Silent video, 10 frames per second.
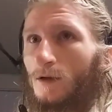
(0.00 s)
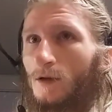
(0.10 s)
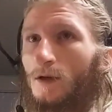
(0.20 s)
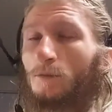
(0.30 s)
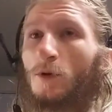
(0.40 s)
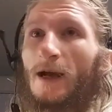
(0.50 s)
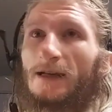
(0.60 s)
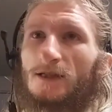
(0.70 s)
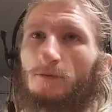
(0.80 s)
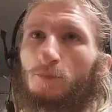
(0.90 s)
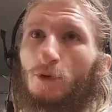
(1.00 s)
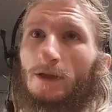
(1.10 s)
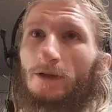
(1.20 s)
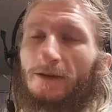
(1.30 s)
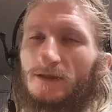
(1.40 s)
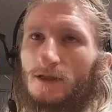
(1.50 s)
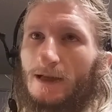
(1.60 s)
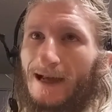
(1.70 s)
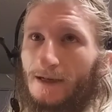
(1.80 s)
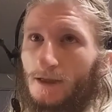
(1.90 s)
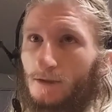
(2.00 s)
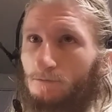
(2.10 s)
comprised completely of slander.